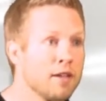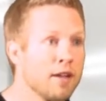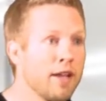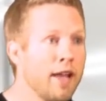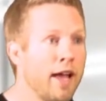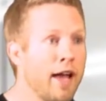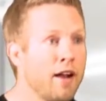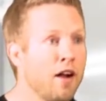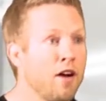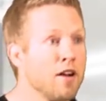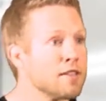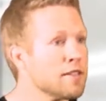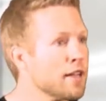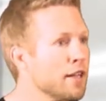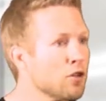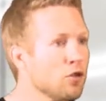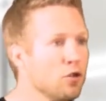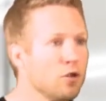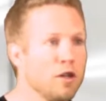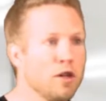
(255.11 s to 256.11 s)
Again, I
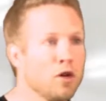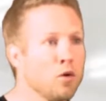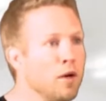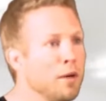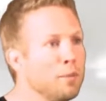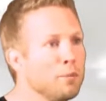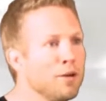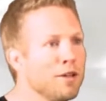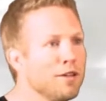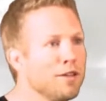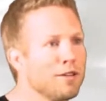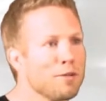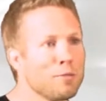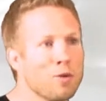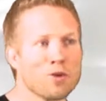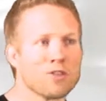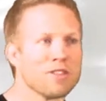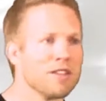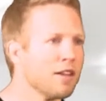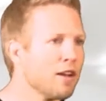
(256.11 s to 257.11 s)
take all the equipment, the
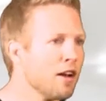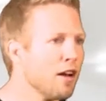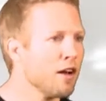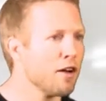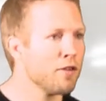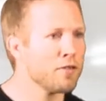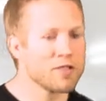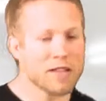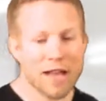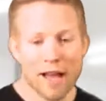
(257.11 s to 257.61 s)
boxing gloves,